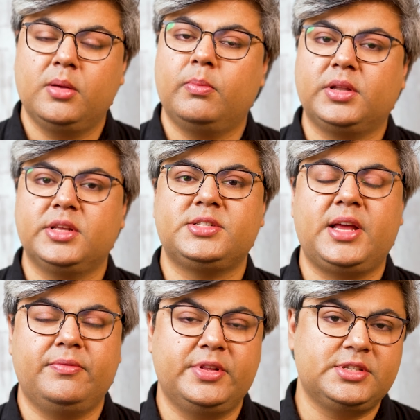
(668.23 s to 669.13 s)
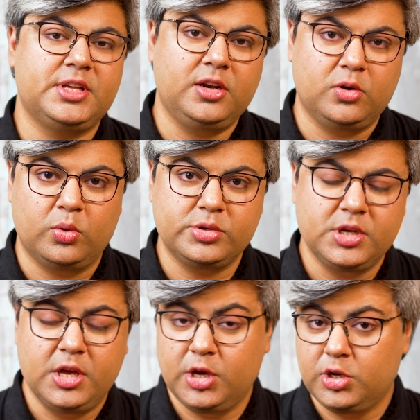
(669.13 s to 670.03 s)
but this time when Sun goes,
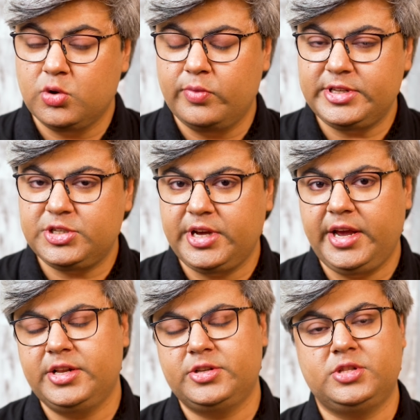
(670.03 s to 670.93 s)
you will change